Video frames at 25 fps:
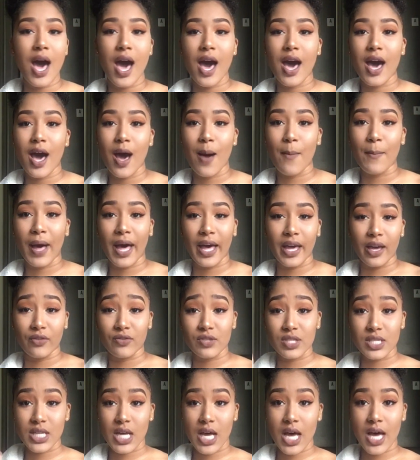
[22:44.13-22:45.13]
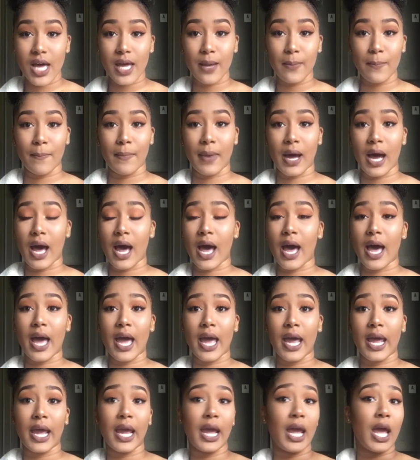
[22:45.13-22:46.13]
I have done
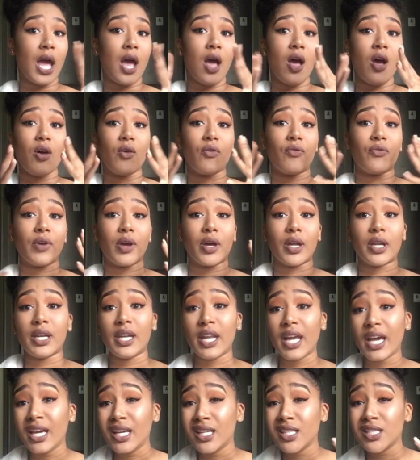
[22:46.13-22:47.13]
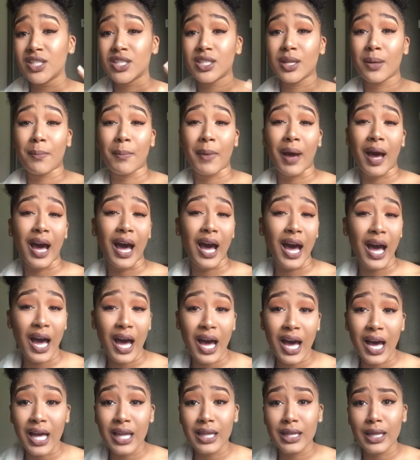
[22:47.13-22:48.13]
my foundation, my
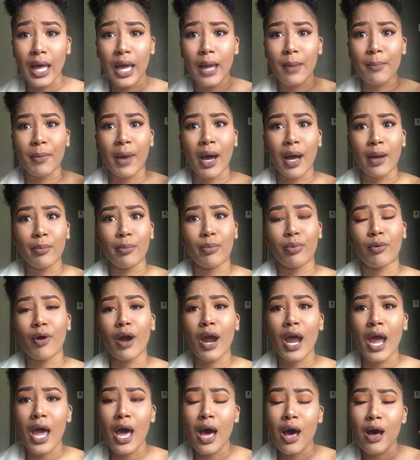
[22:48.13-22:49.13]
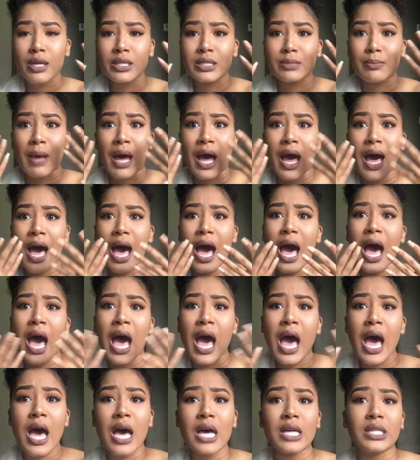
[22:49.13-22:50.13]
highlight, my brows, my
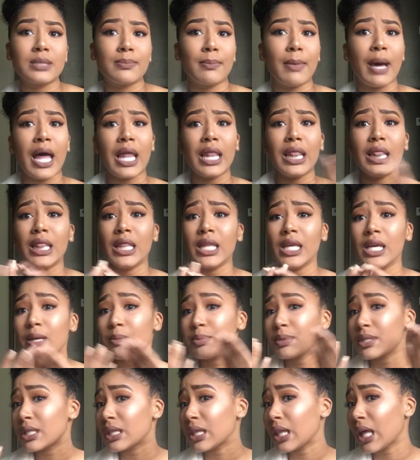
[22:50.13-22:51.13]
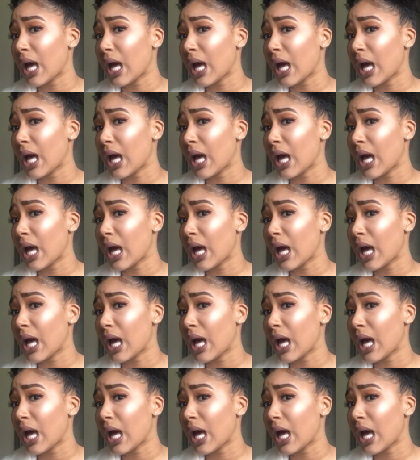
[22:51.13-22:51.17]
eyes, my lips,